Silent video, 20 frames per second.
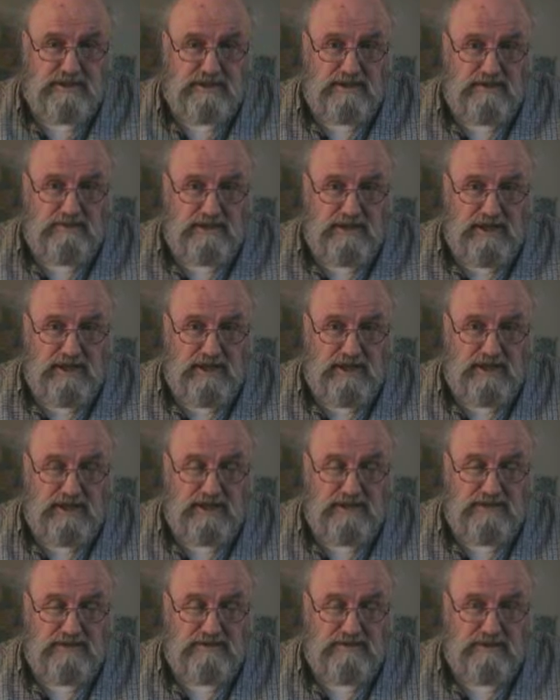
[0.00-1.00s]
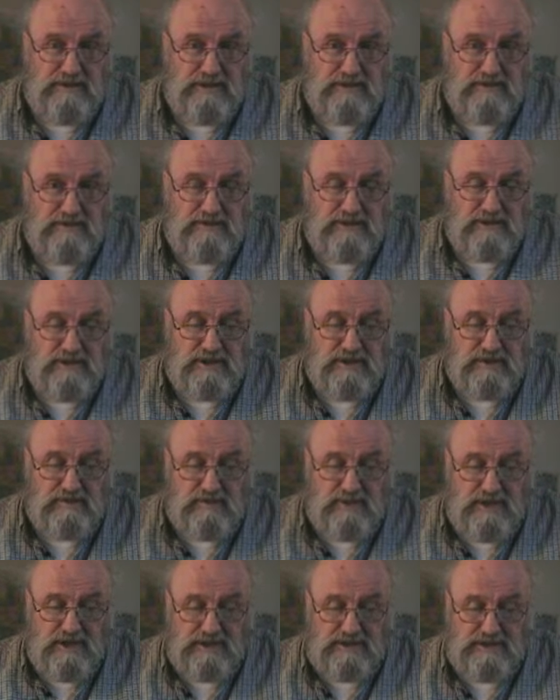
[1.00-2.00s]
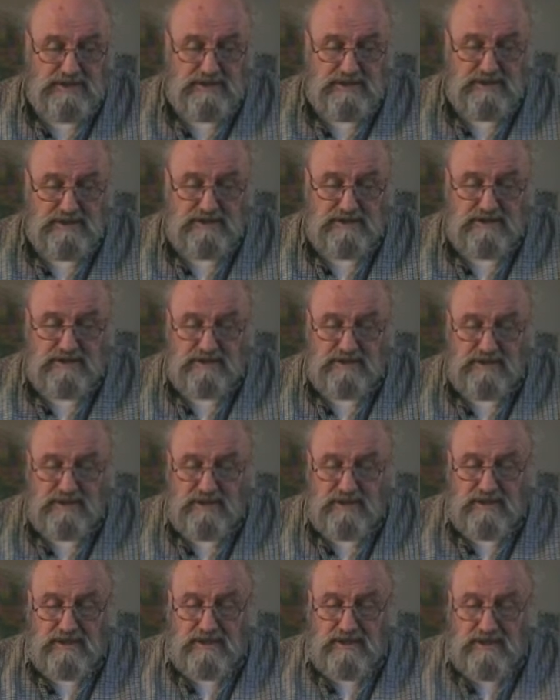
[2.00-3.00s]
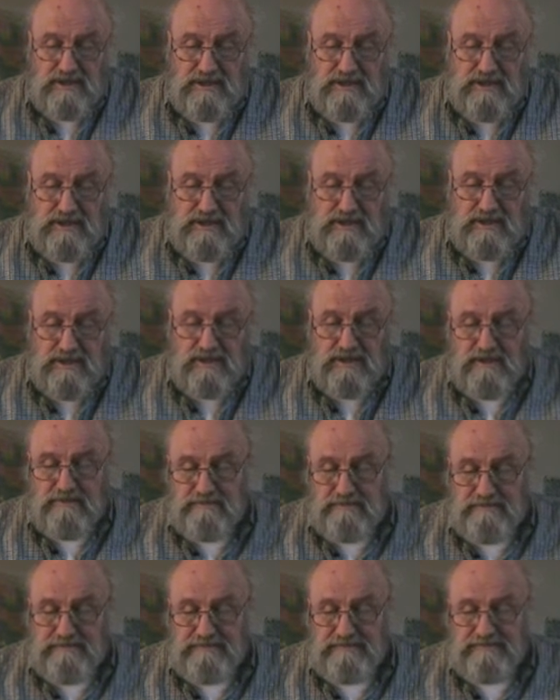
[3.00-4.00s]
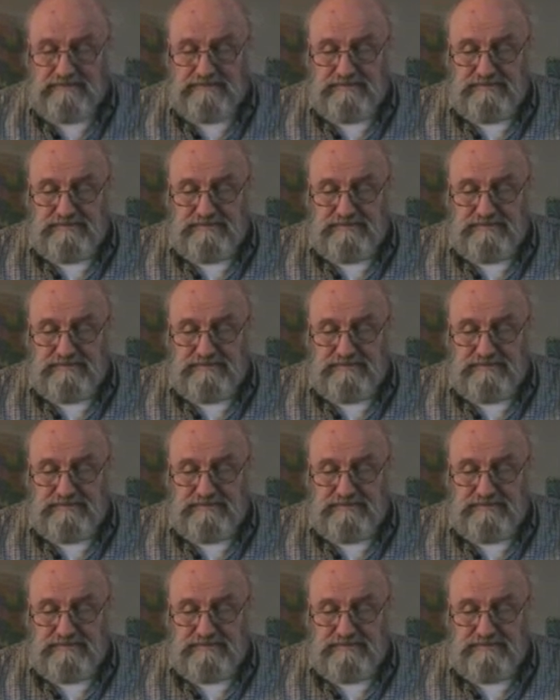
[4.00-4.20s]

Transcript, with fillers: the realities of what goes on in Washington. Um,